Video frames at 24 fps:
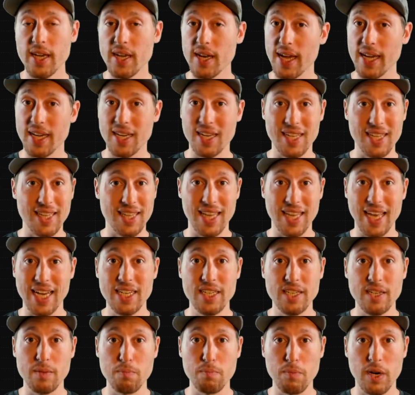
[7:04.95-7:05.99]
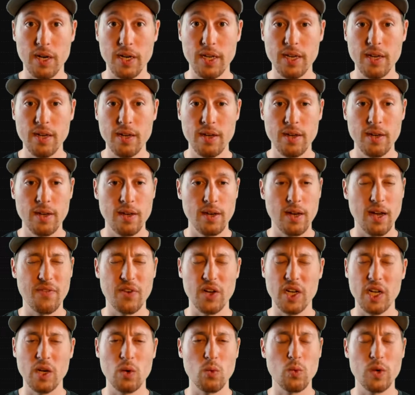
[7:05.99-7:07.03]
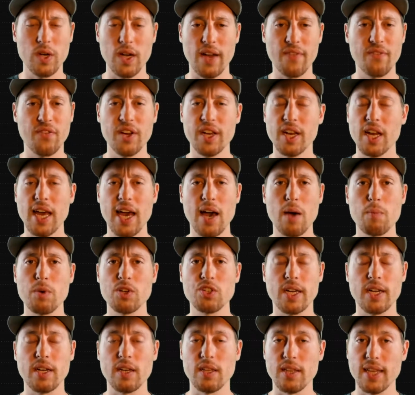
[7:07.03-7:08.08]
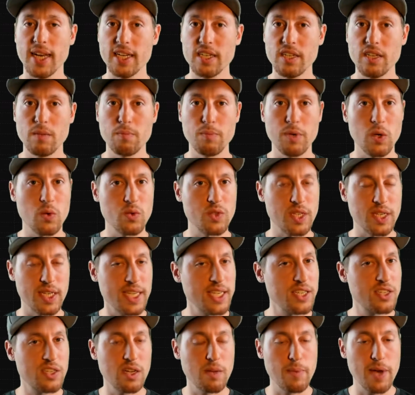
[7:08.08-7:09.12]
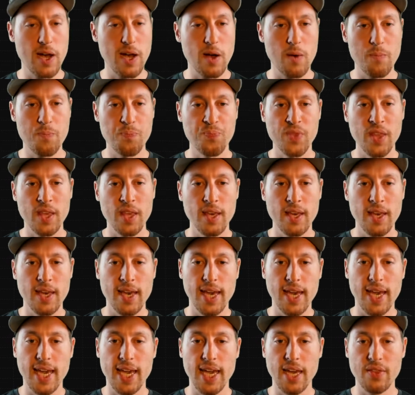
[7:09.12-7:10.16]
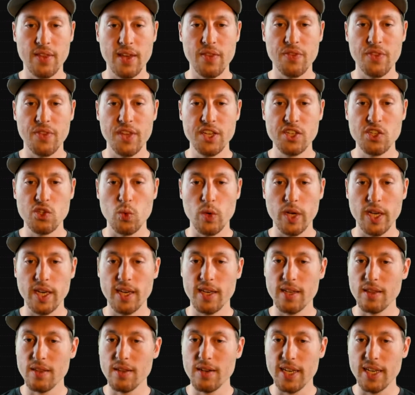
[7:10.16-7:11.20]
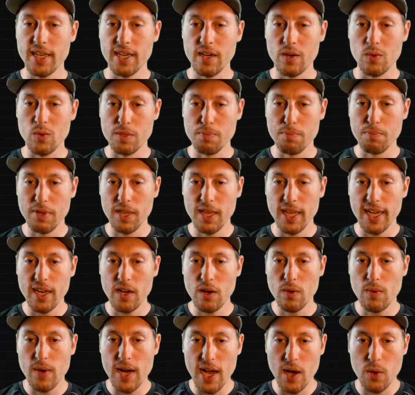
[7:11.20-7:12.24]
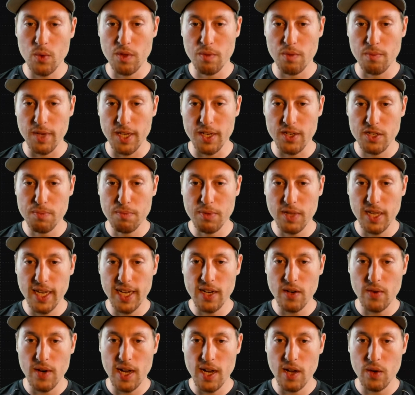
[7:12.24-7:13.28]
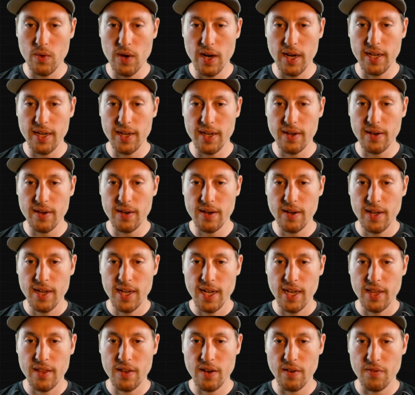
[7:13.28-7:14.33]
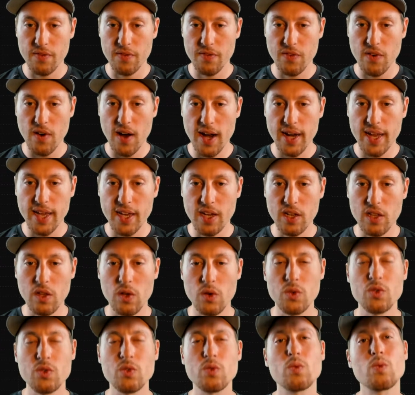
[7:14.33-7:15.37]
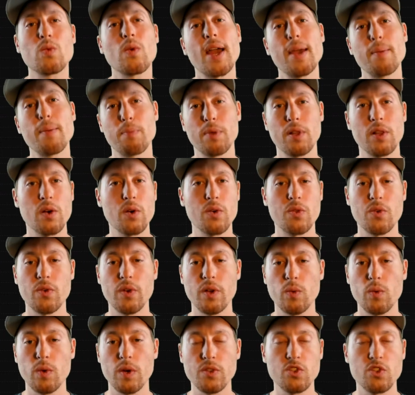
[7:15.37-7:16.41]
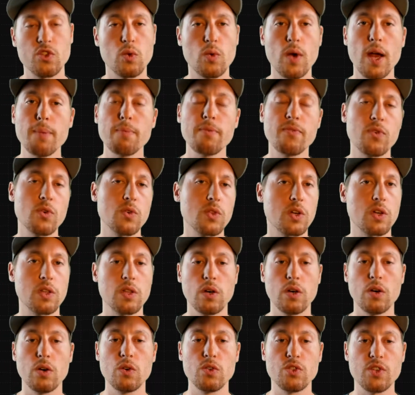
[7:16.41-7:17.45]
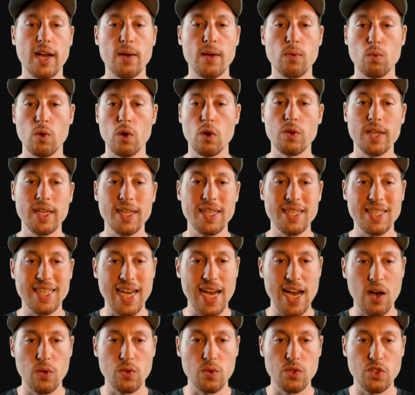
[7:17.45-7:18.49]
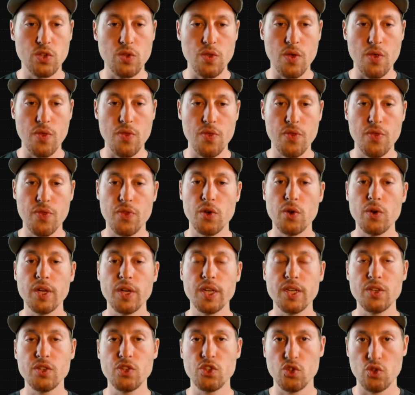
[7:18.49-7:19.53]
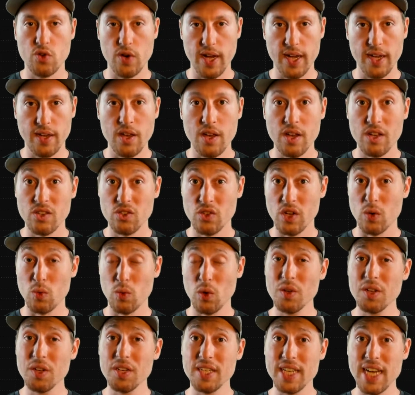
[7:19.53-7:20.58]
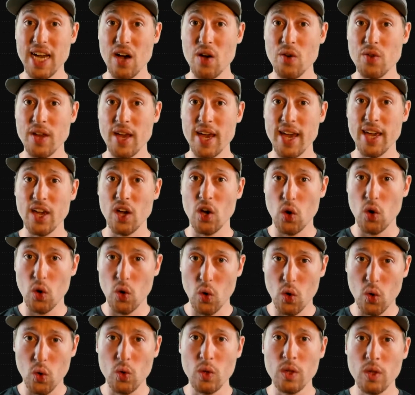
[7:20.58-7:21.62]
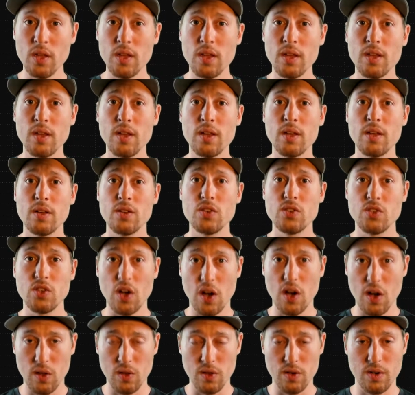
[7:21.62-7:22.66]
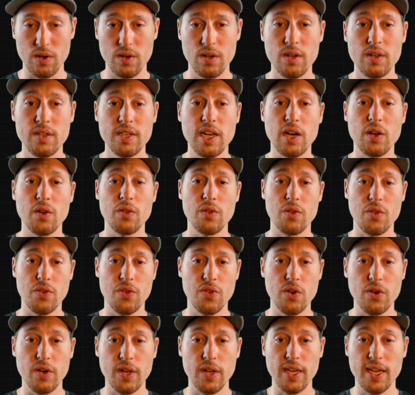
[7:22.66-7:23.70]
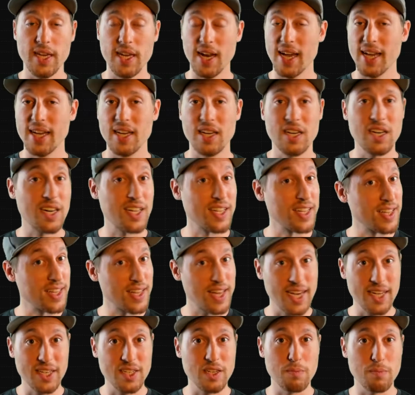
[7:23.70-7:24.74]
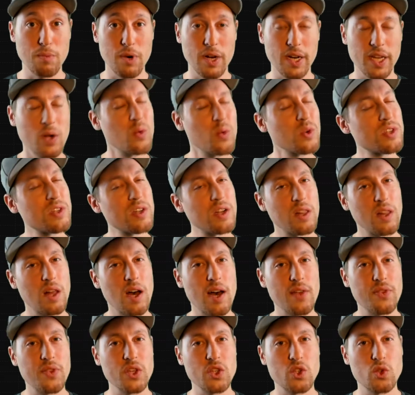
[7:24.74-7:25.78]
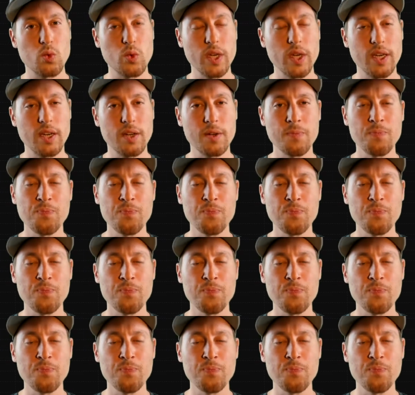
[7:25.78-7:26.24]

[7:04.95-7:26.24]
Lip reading: And I collected money. I forget how much I collected, but it was a decent amount. And then this week, look here, it was playing around with me, just playing around right here. And then on Friday, closed right below 31. So right before the close, I rolled it down to the 30 strike. So I rolled it down a whole dollar down to the 30, and I collected money. It wasn't a lot this week.